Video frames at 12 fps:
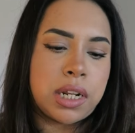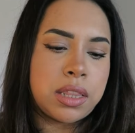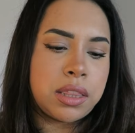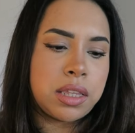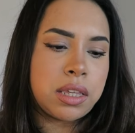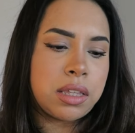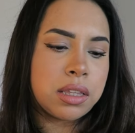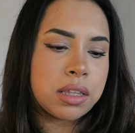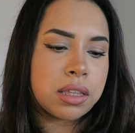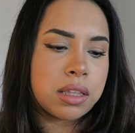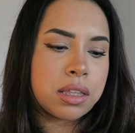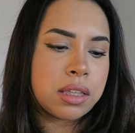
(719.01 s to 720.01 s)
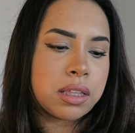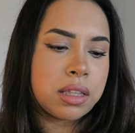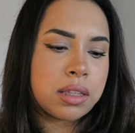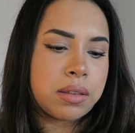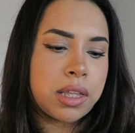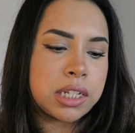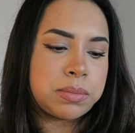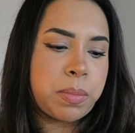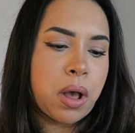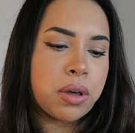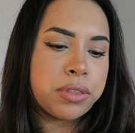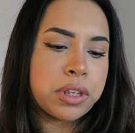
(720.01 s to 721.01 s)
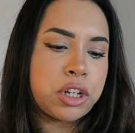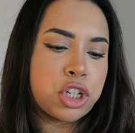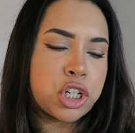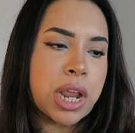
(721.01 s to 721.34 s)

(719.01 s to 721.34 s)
And I think, yeah, it's bath and